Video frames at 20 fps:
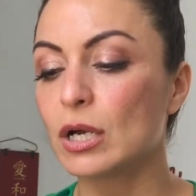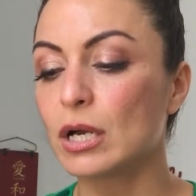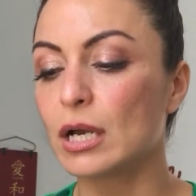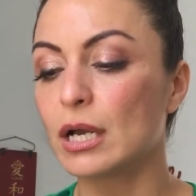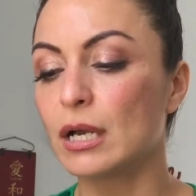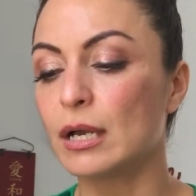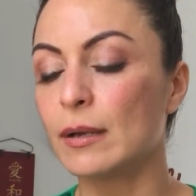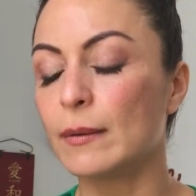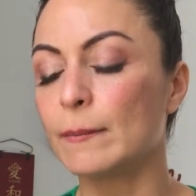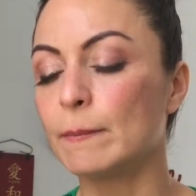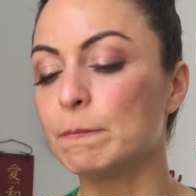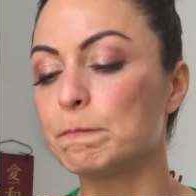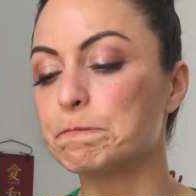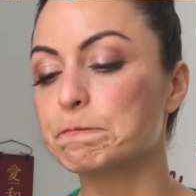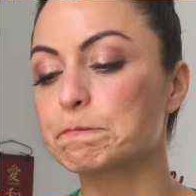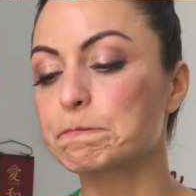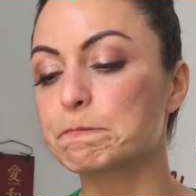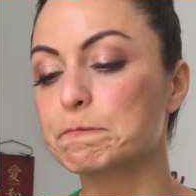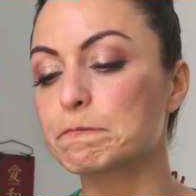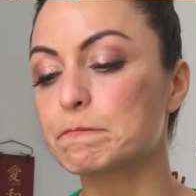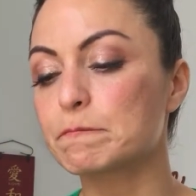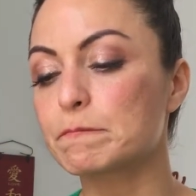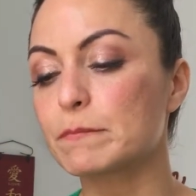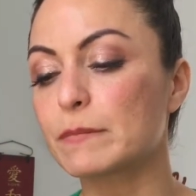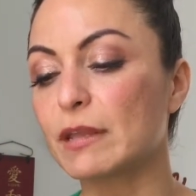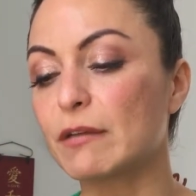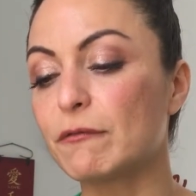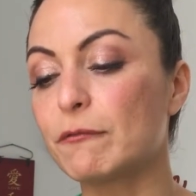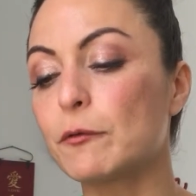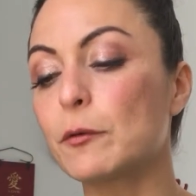Um,
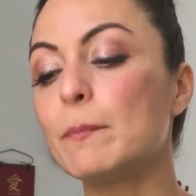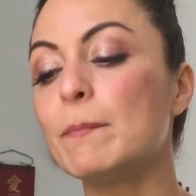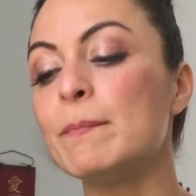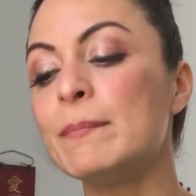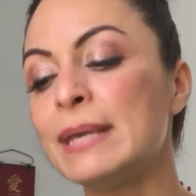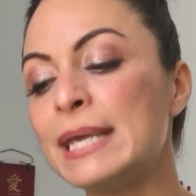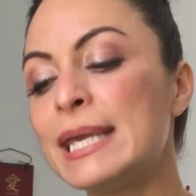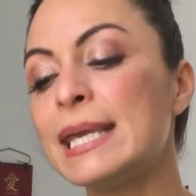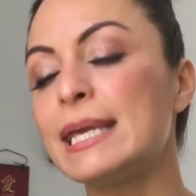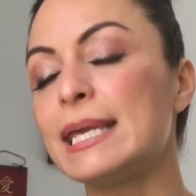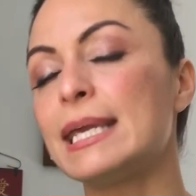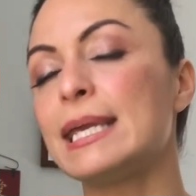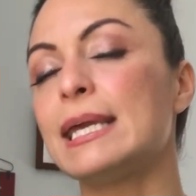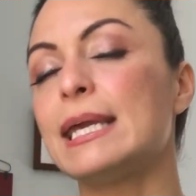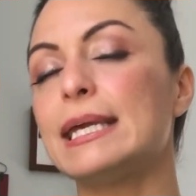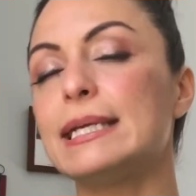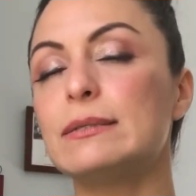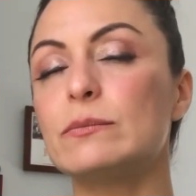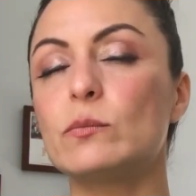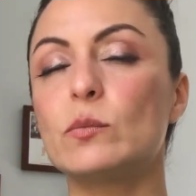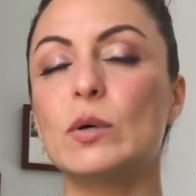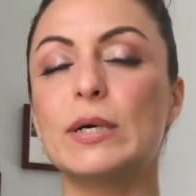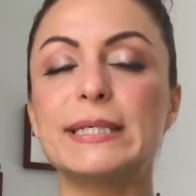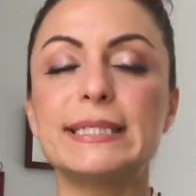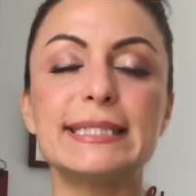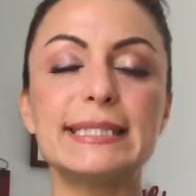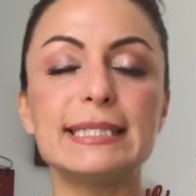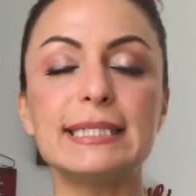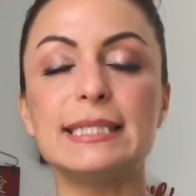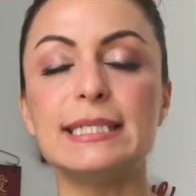for me, it
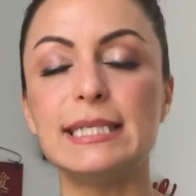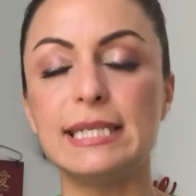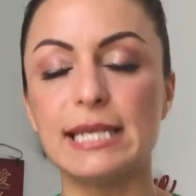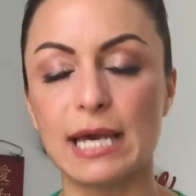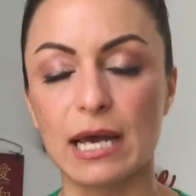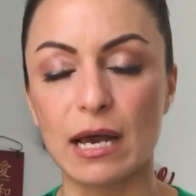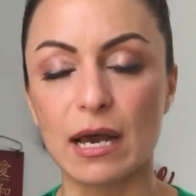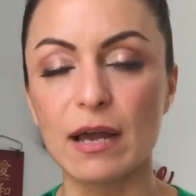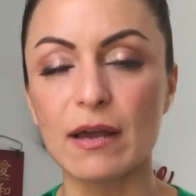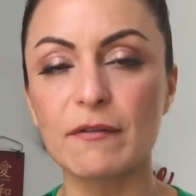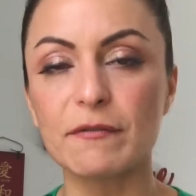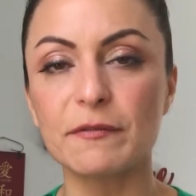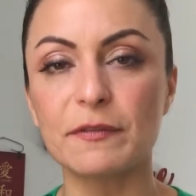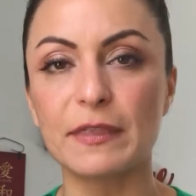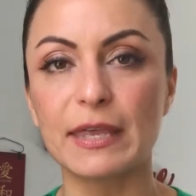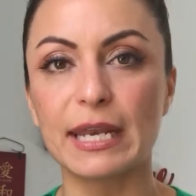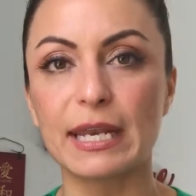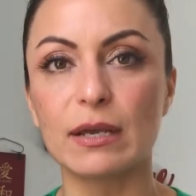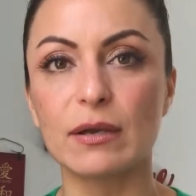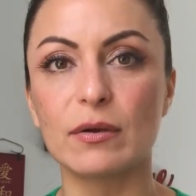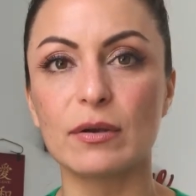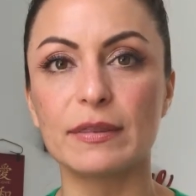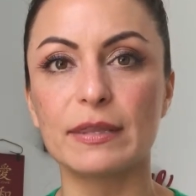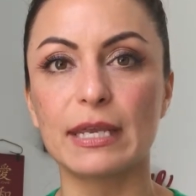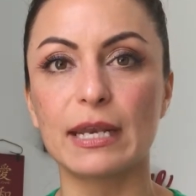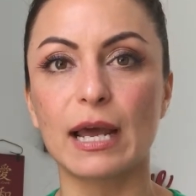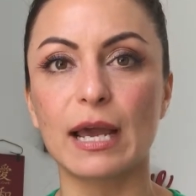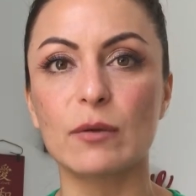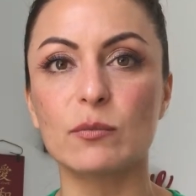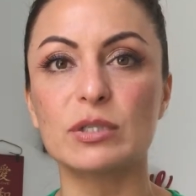wasn't enough that it,
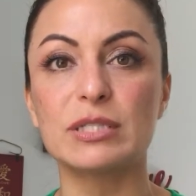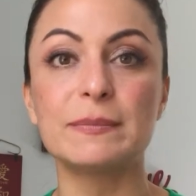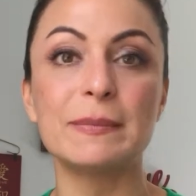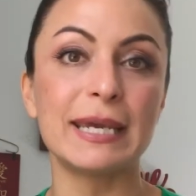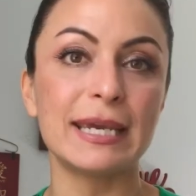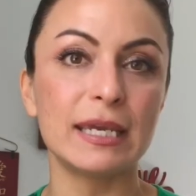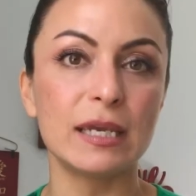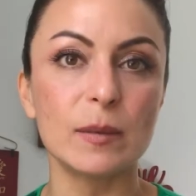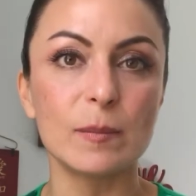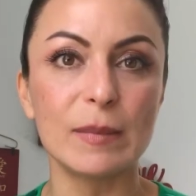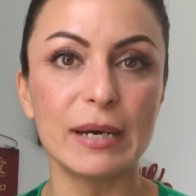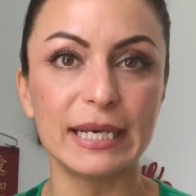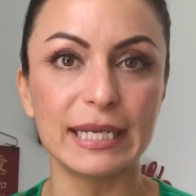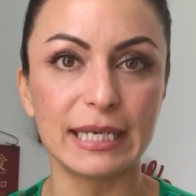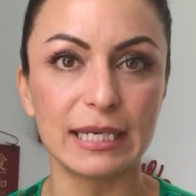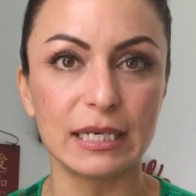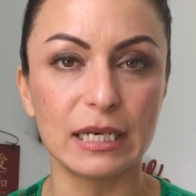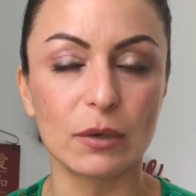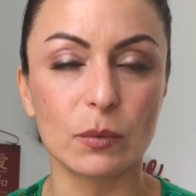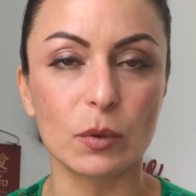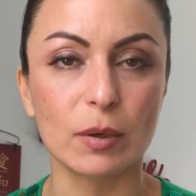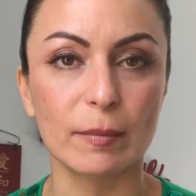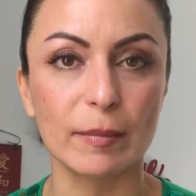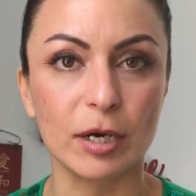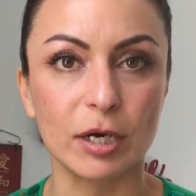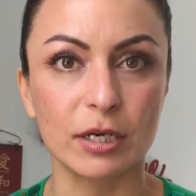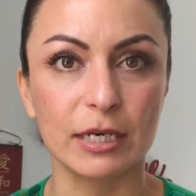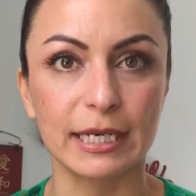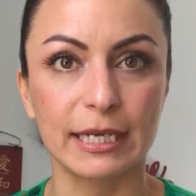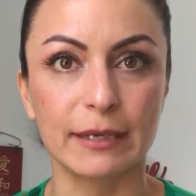that I was making money in network
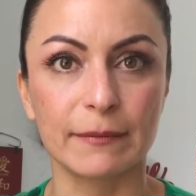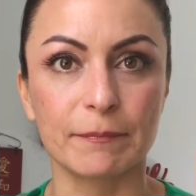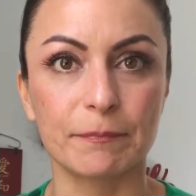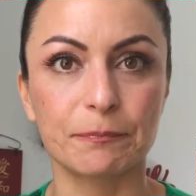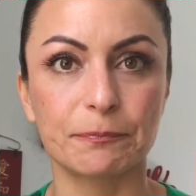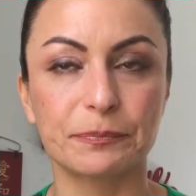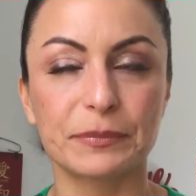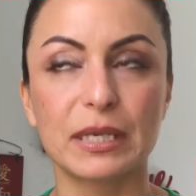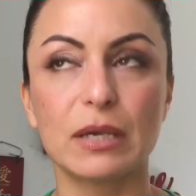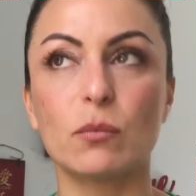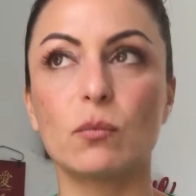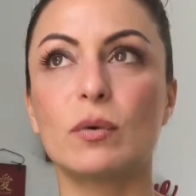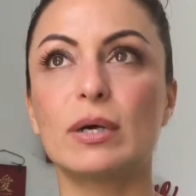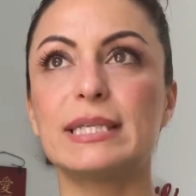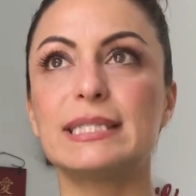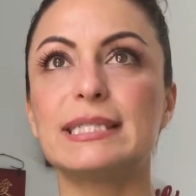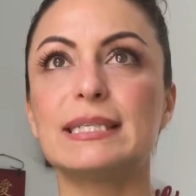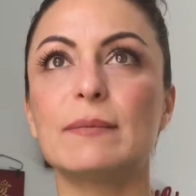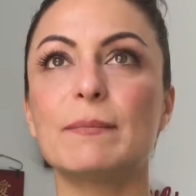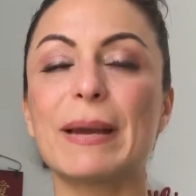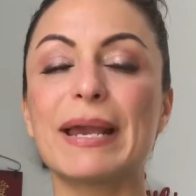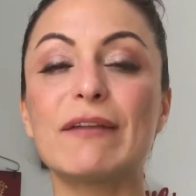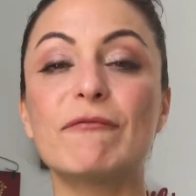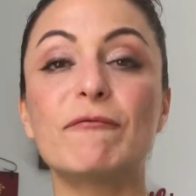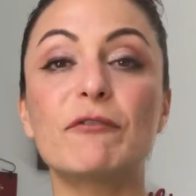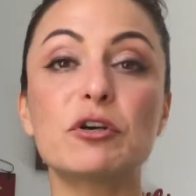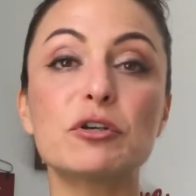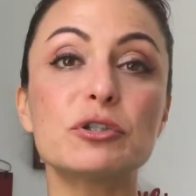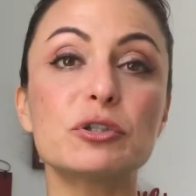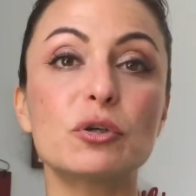marketing. It wasn't my
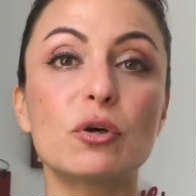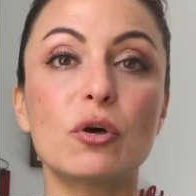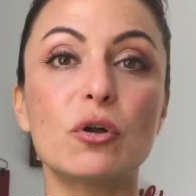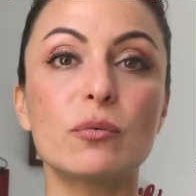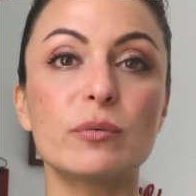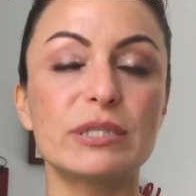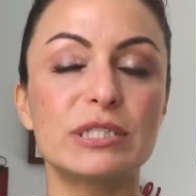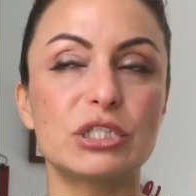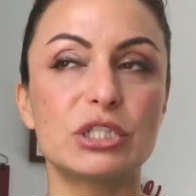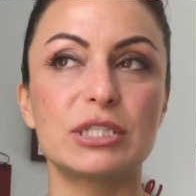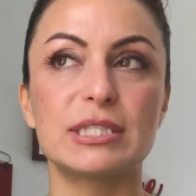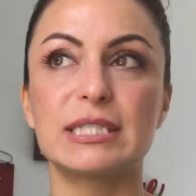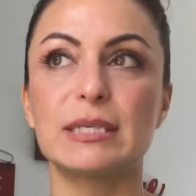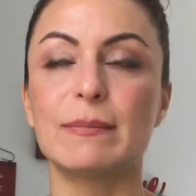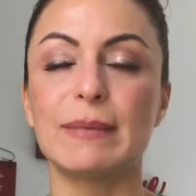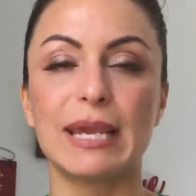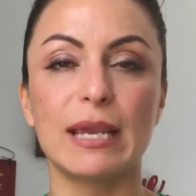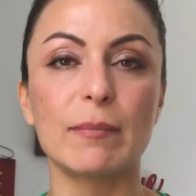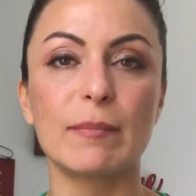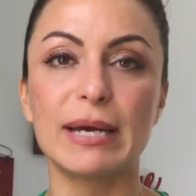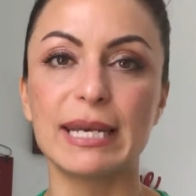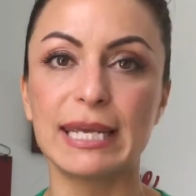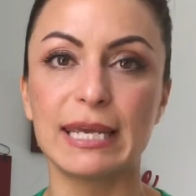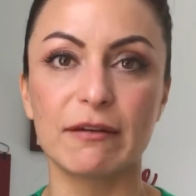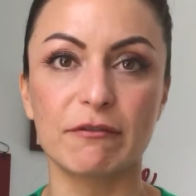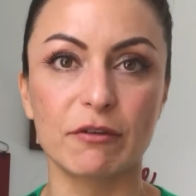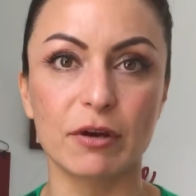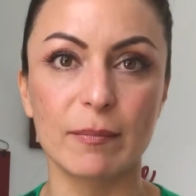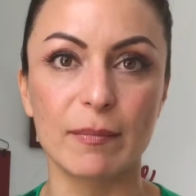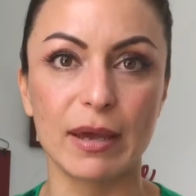first goal was just to make
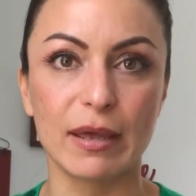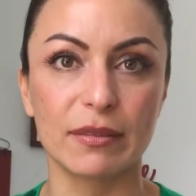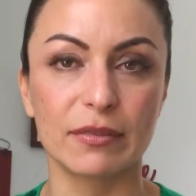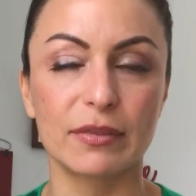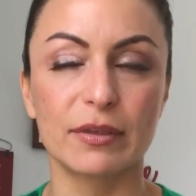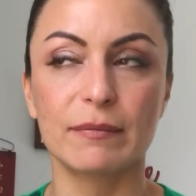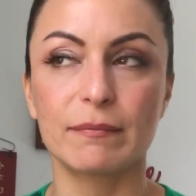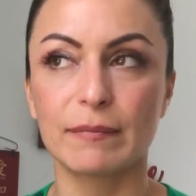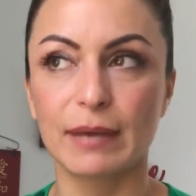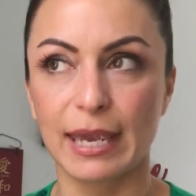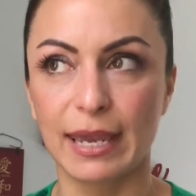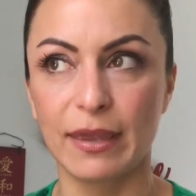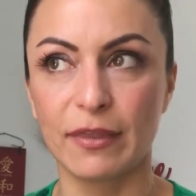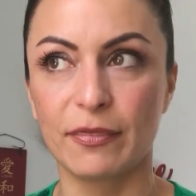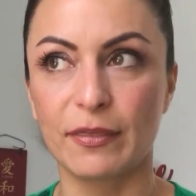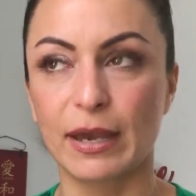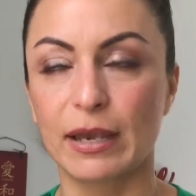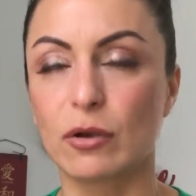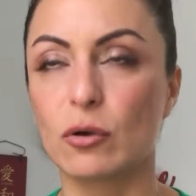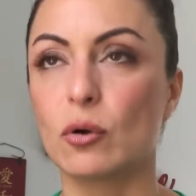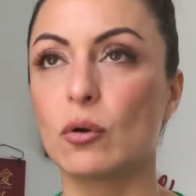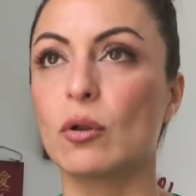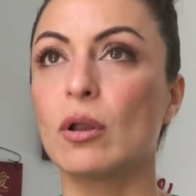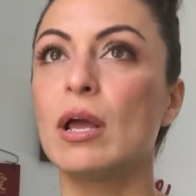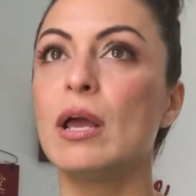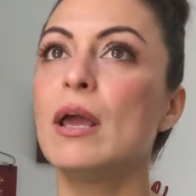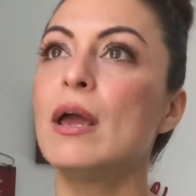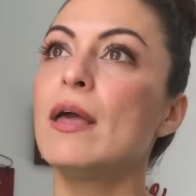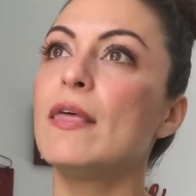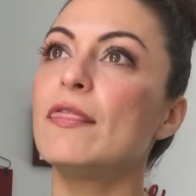money every month. I hit that goal.
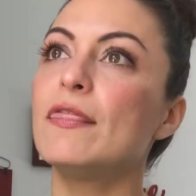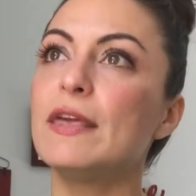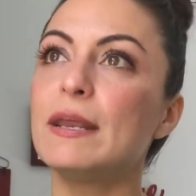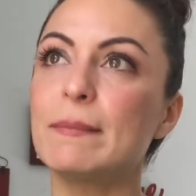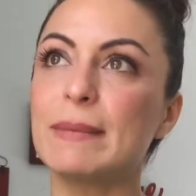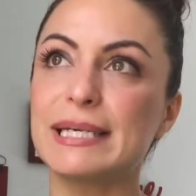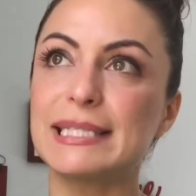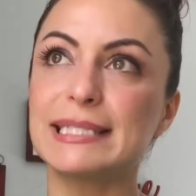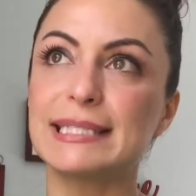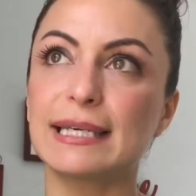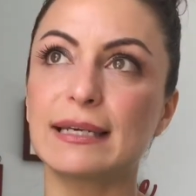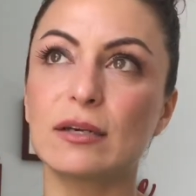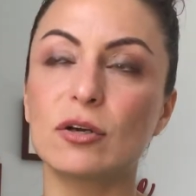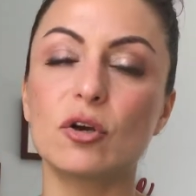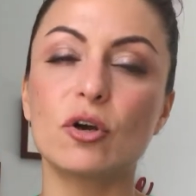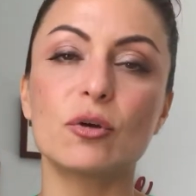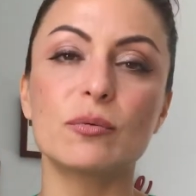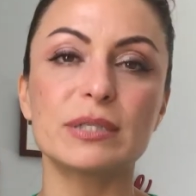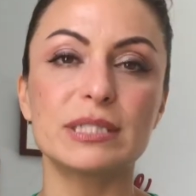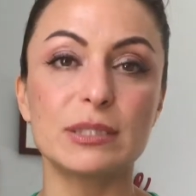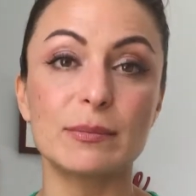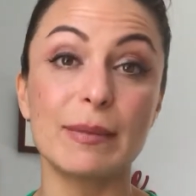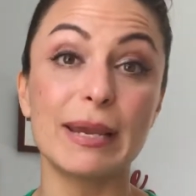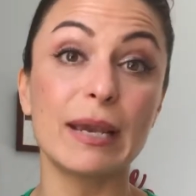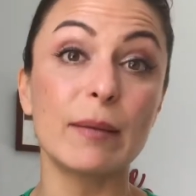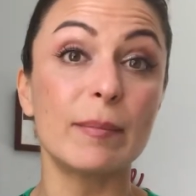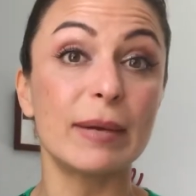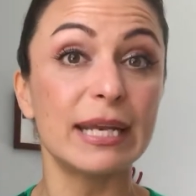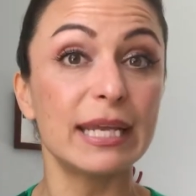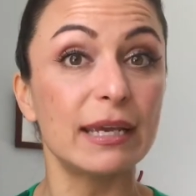Then my second goal was to
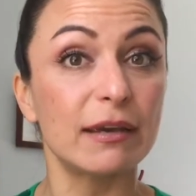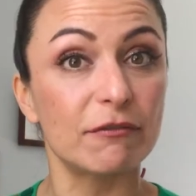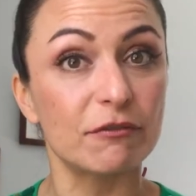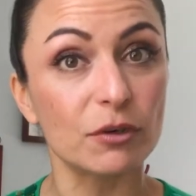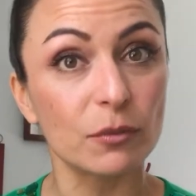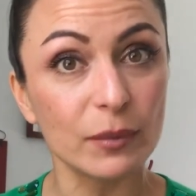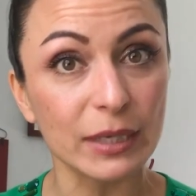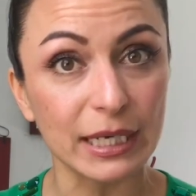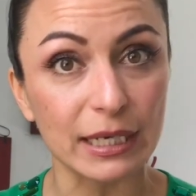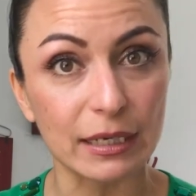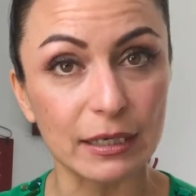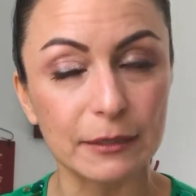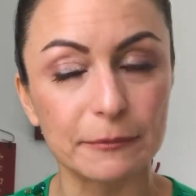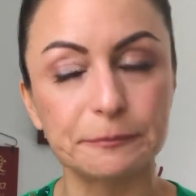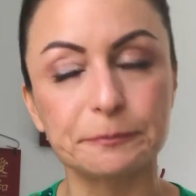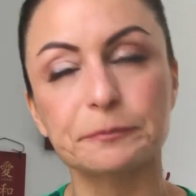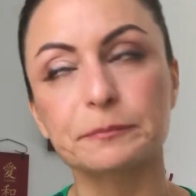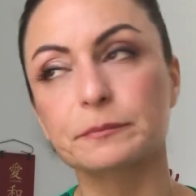make money every week.